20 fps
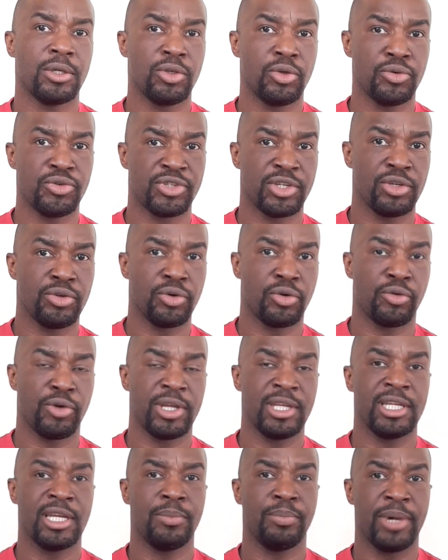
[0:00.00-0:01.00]
using
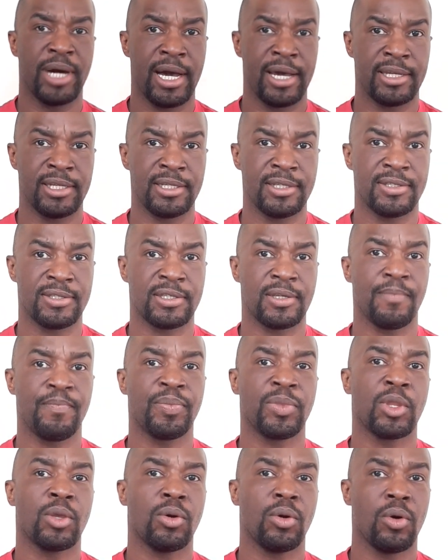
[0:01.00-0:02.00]
Ukrainian bodies,
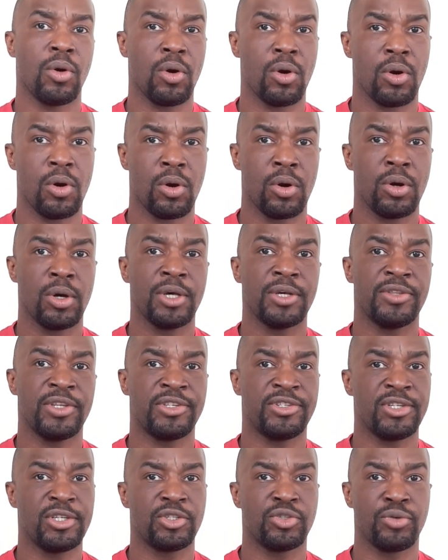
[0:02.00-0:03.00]
or the
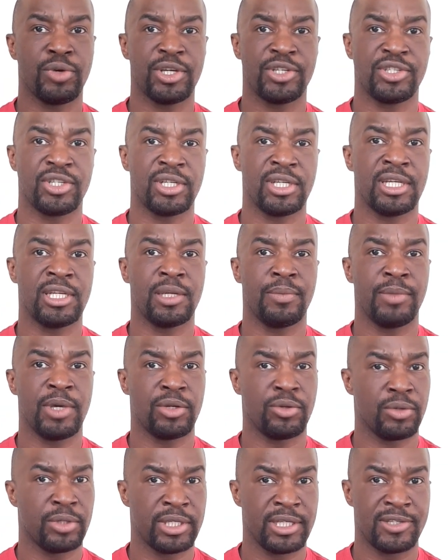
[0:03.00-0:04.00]
situation in the
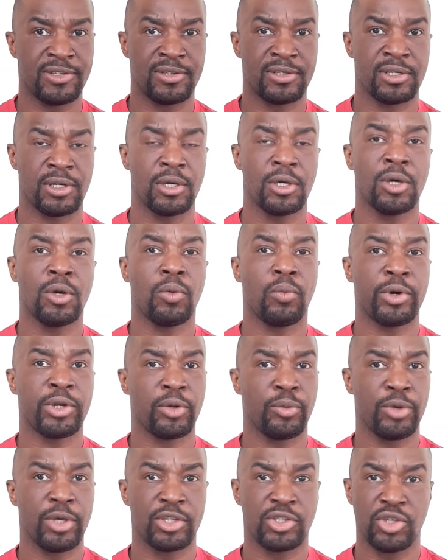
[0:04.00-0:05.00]
Middle East, whether
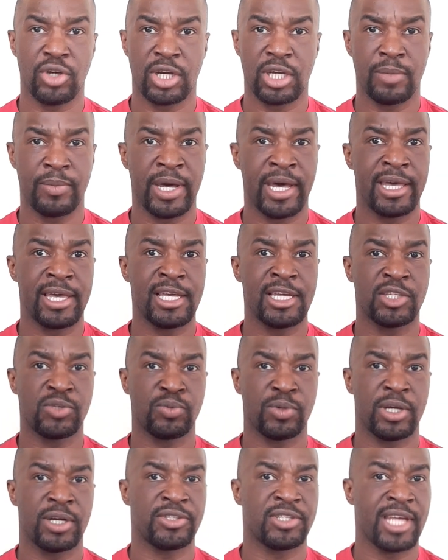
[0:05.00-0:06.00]
we are talking about
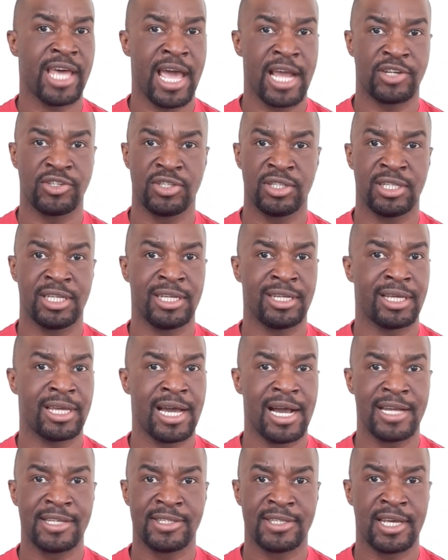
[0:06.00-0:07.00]
Israel's action in
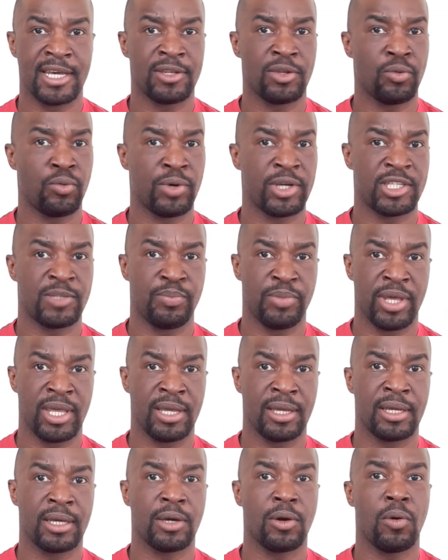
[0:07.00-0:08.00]
Gaza, the West
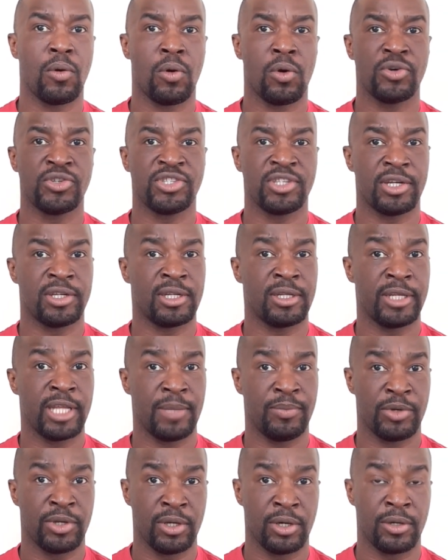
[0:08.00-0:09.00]
Bank, or southern
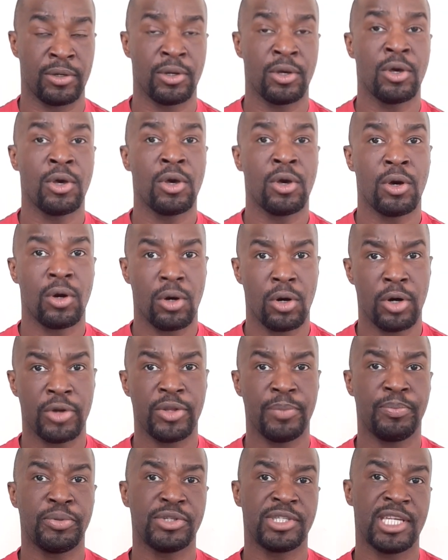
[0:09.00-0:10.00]
Lebanon, or
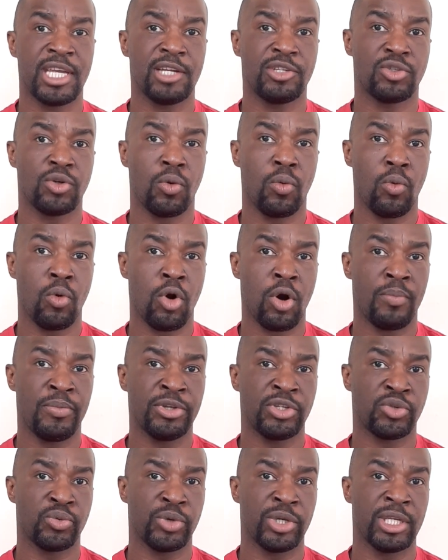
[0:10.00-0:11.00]
the potential war
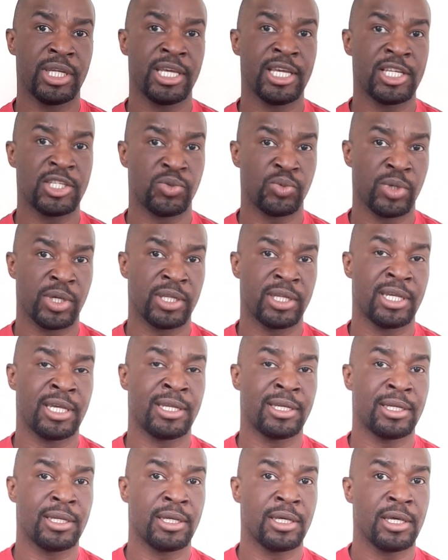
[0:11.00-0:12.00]
between Israel
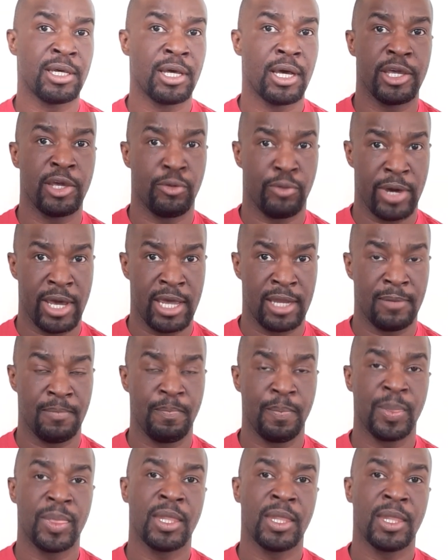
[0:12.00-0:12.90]
and Iran.